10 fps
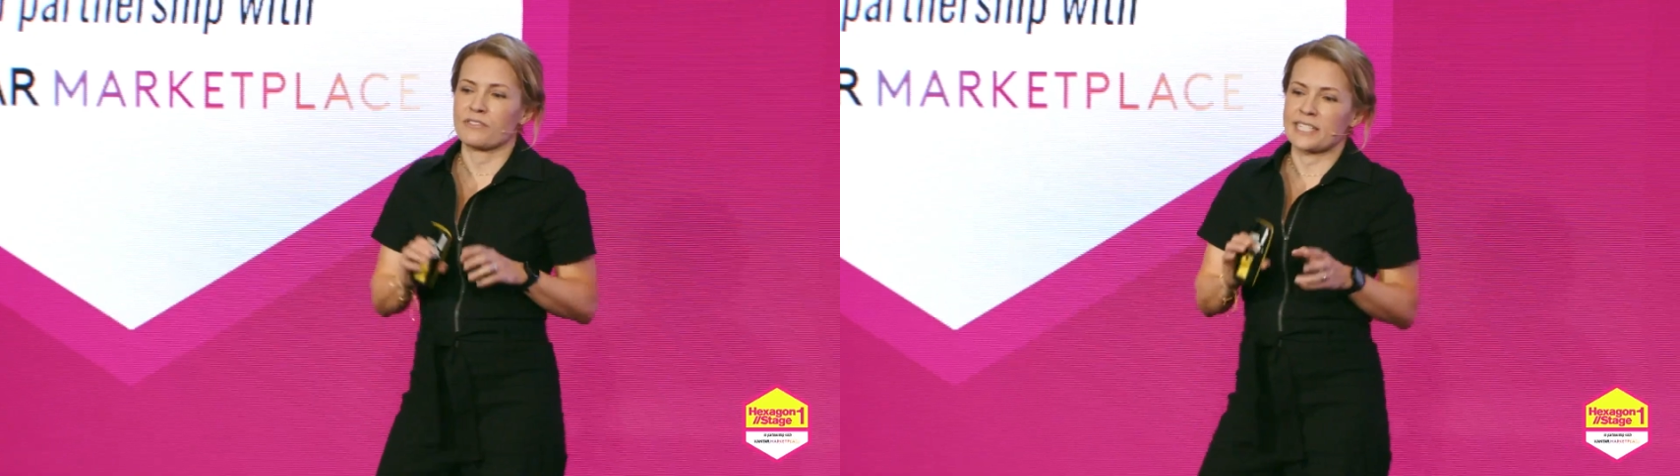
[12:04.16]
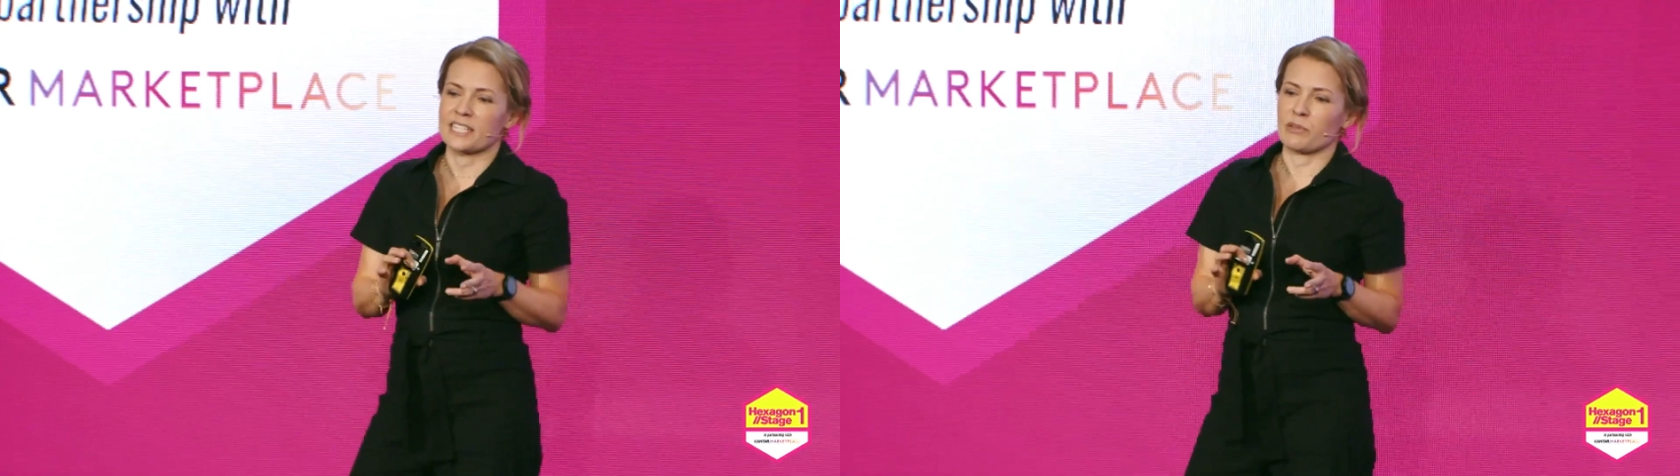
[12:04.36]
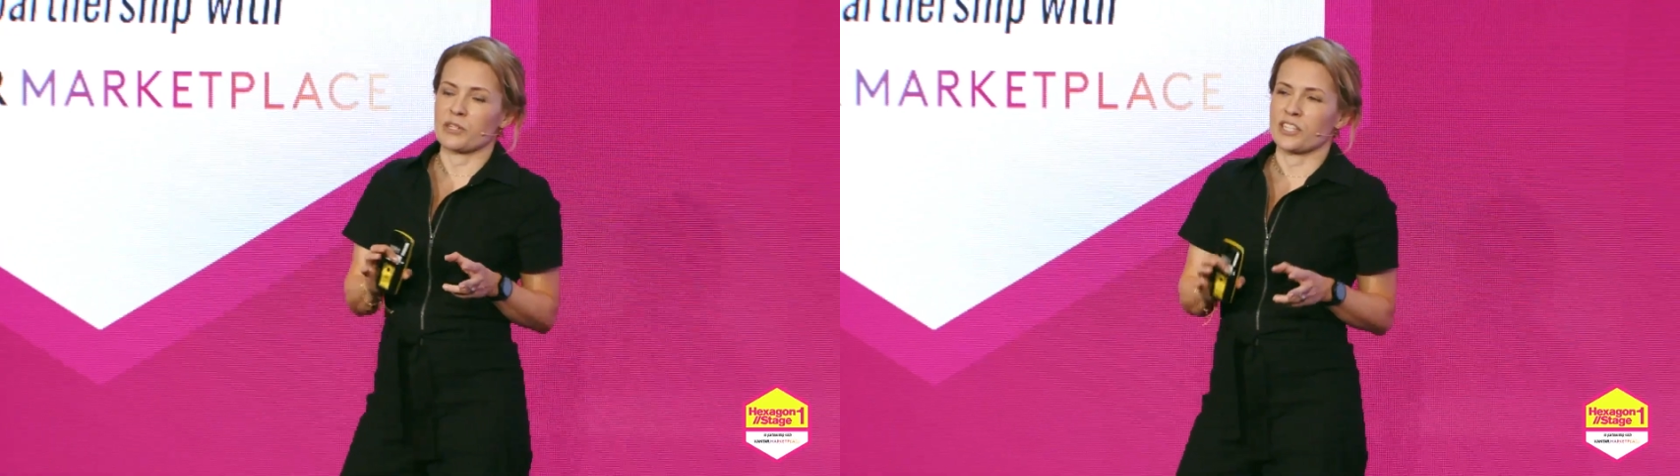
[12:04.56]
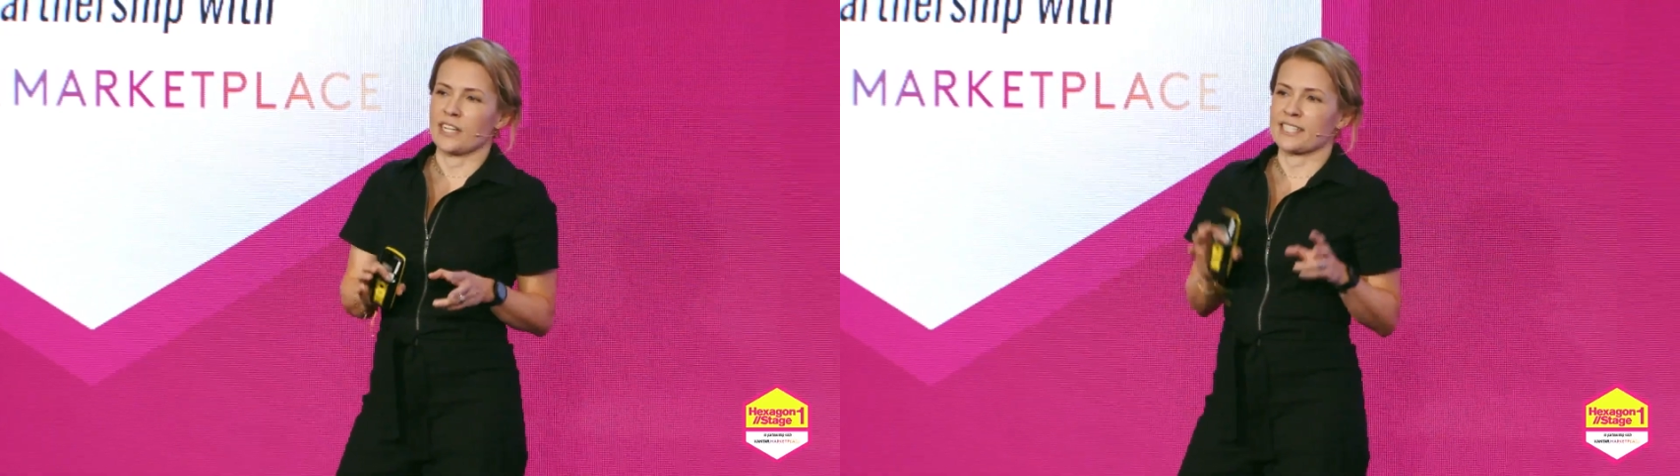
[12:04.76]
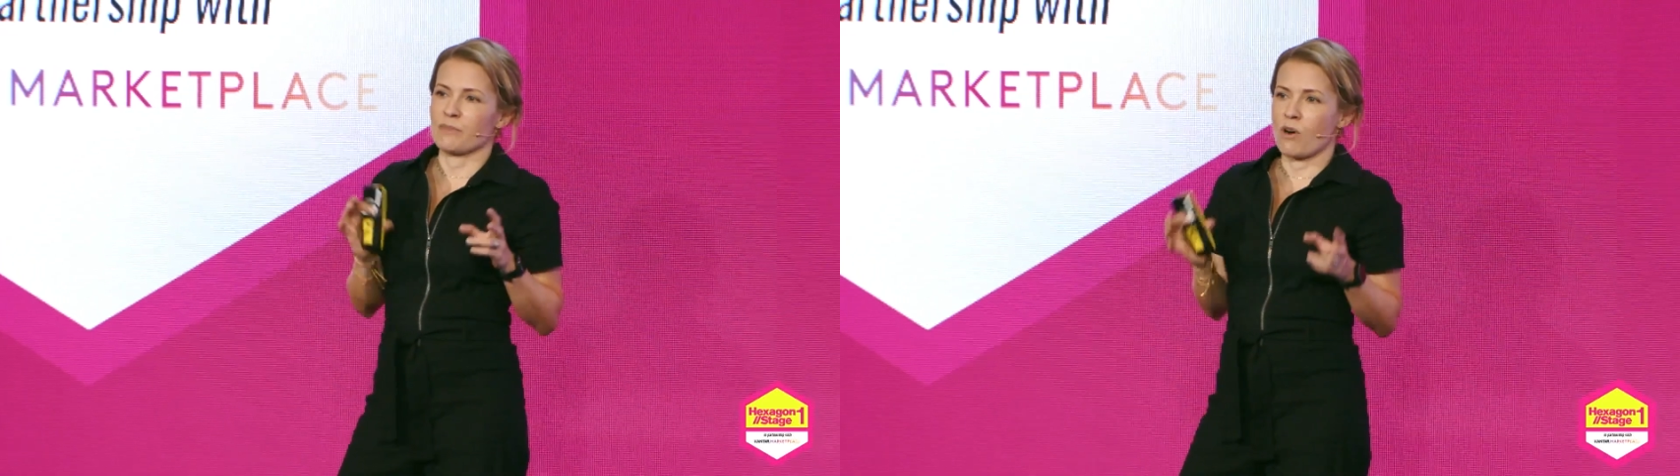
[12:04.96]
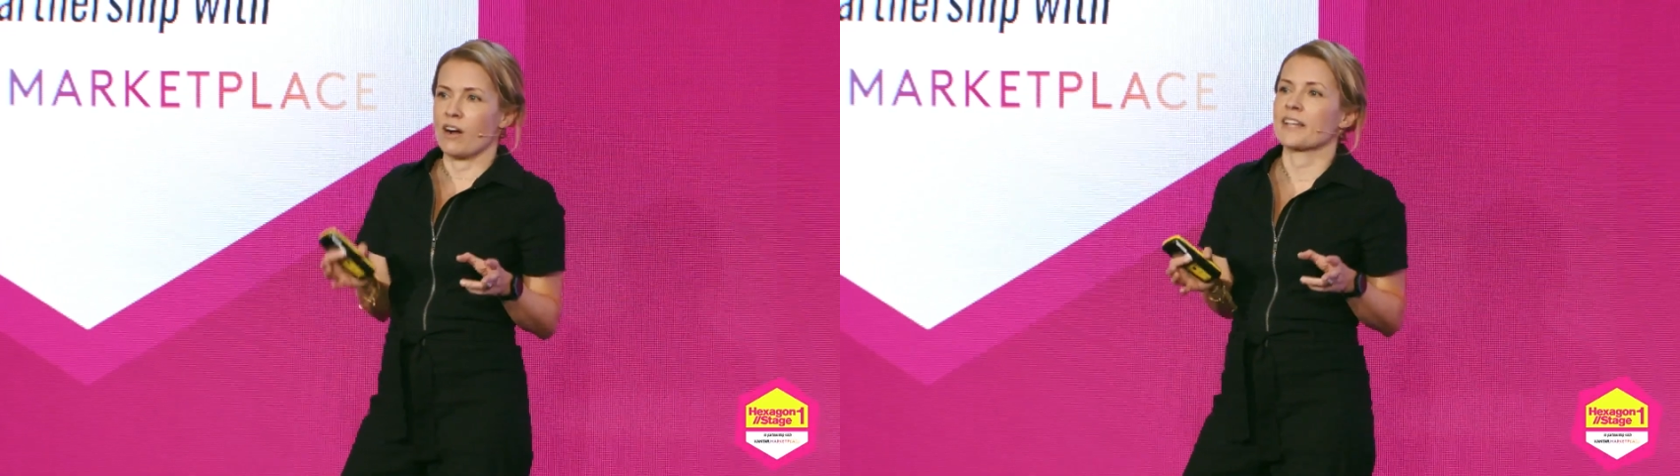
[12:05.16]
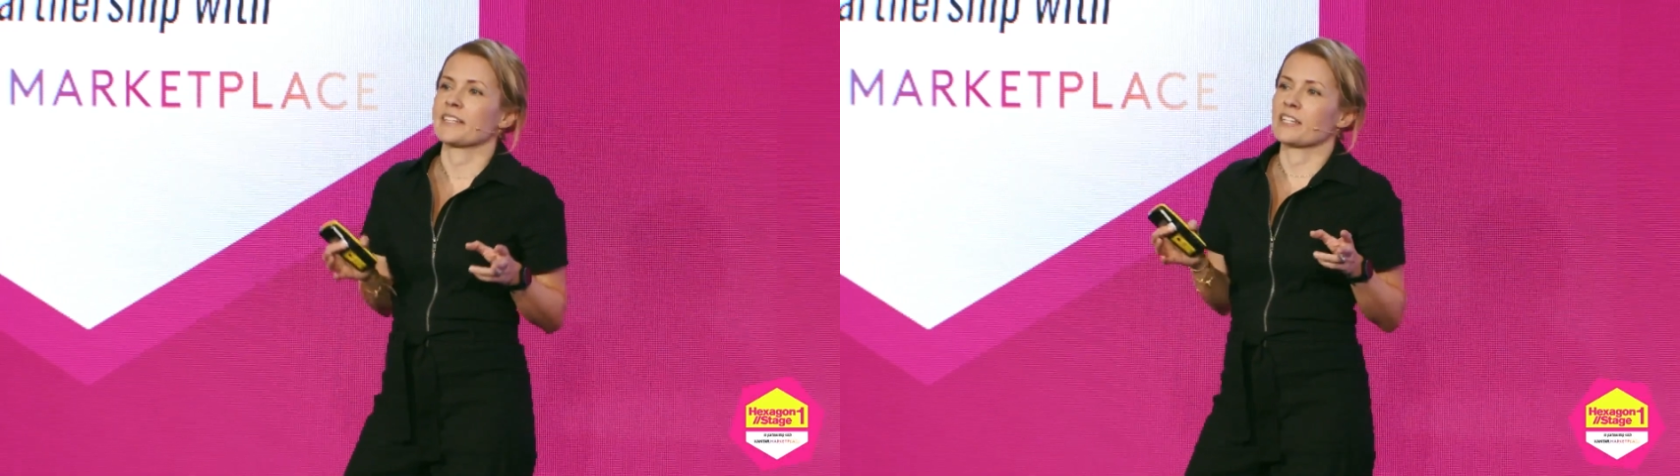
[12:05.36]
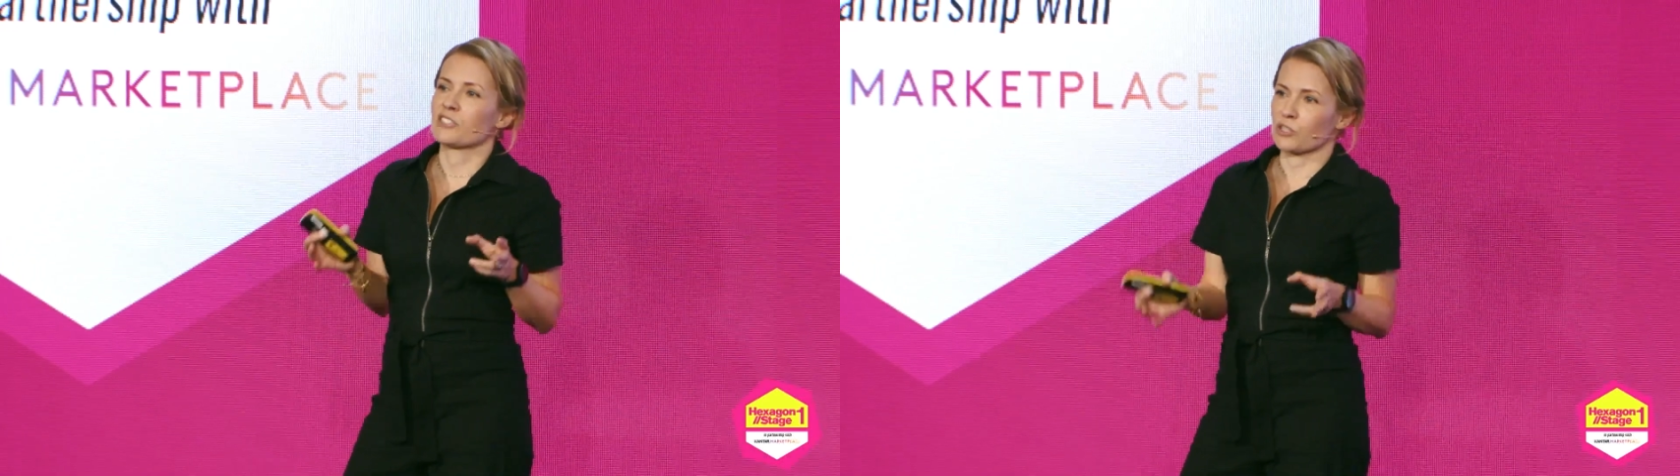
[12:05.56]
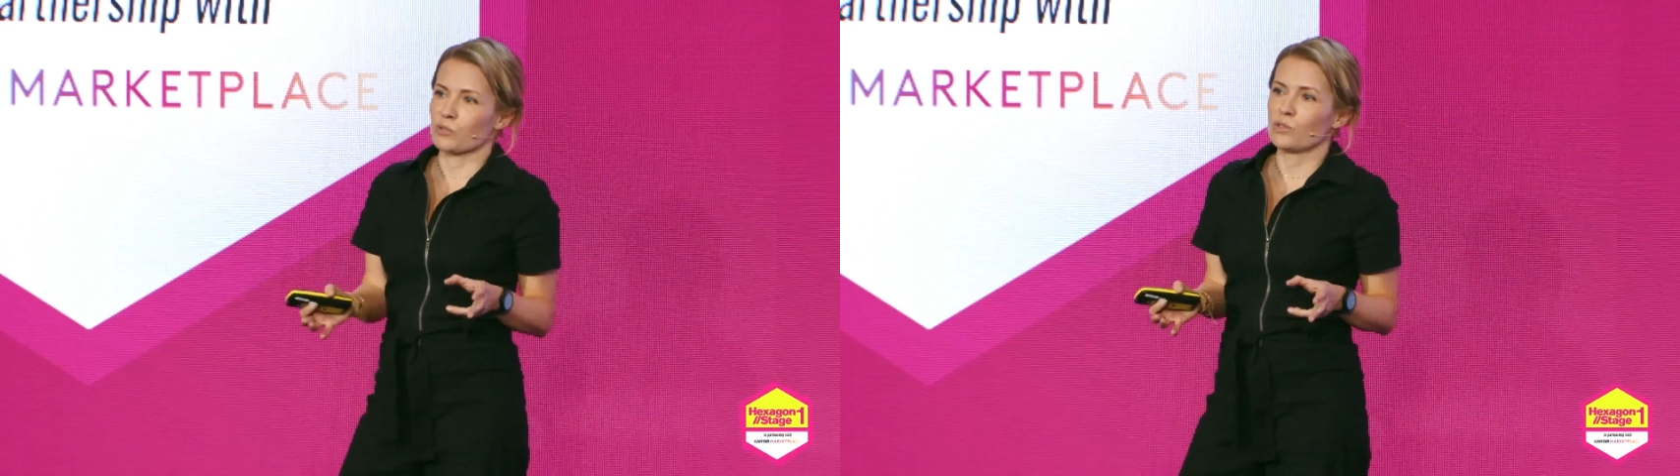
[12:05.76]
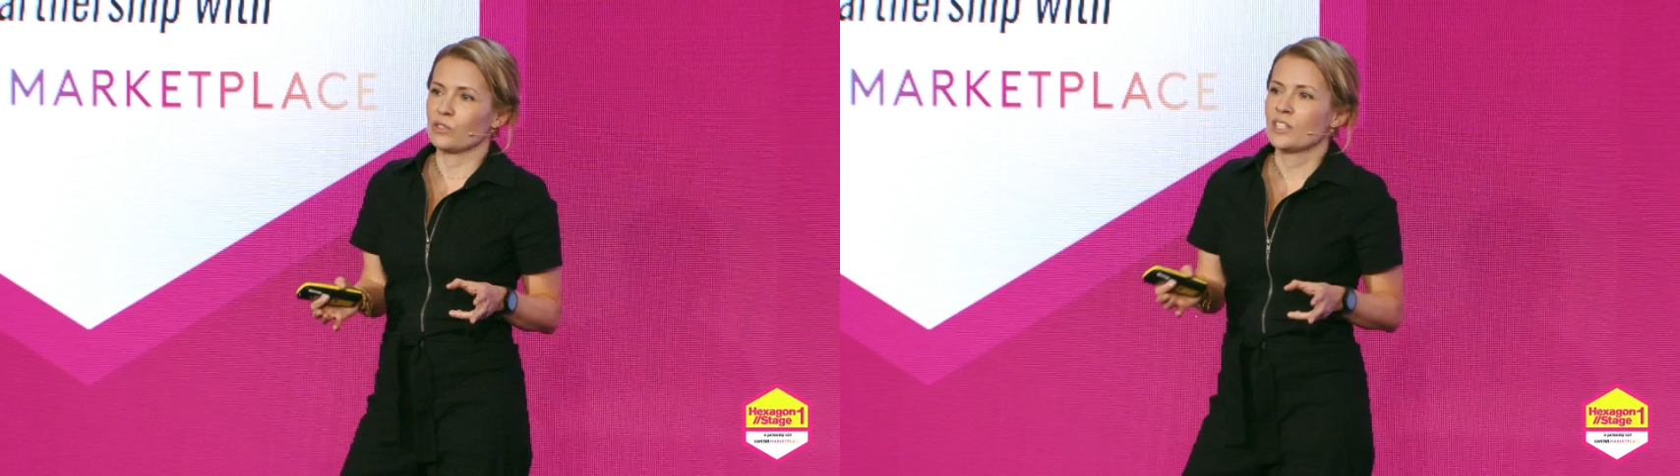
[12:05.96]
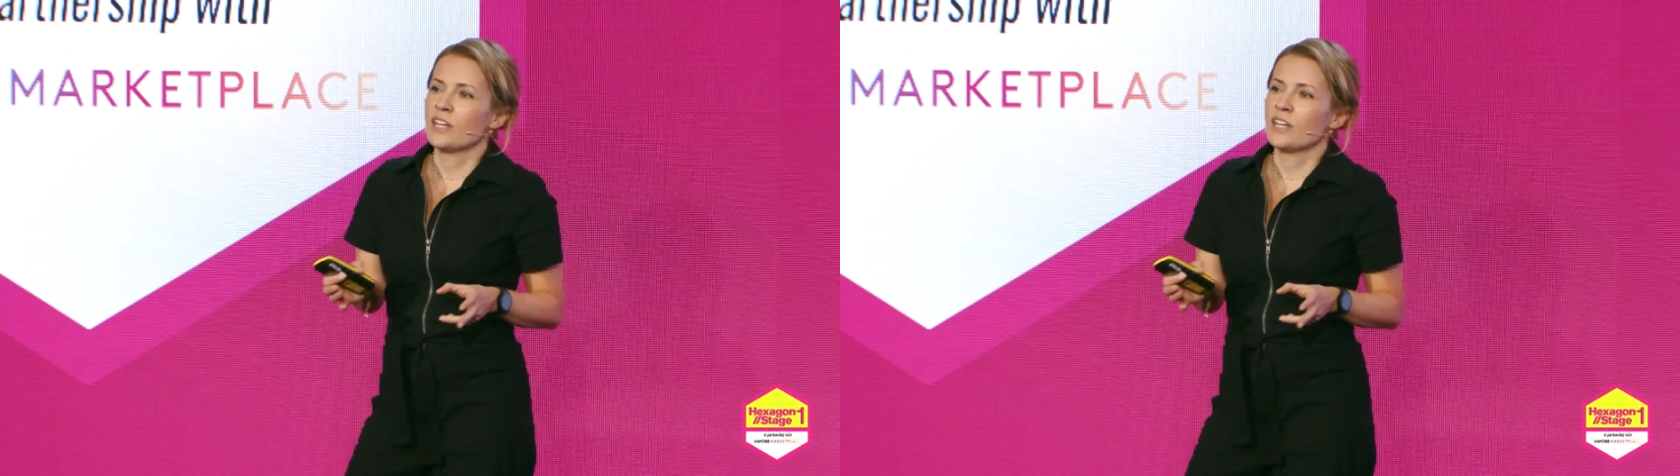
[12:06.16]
distribution as a marketing tool